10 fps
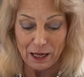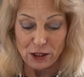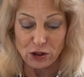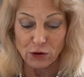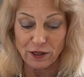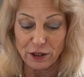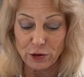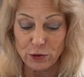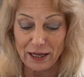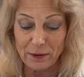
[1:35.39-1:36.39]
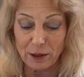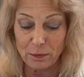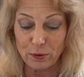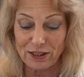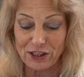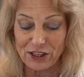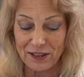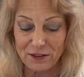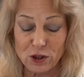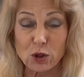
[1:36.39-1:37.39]
so that you can
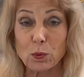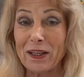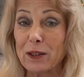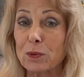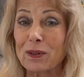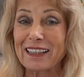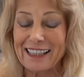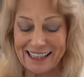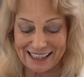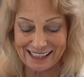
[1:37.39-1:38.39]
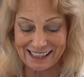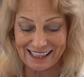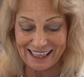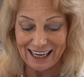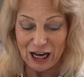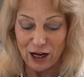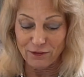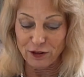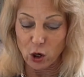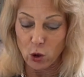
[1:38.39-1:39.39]
appreciate the sweet release of
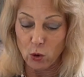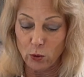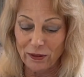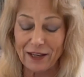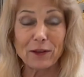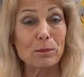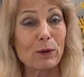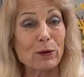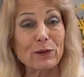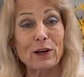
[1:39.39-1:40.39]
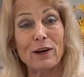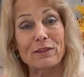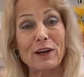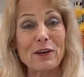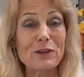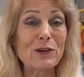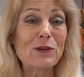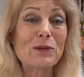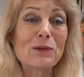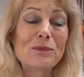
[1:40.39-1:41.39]
the old and the birth of
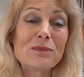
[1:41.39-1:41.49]
new.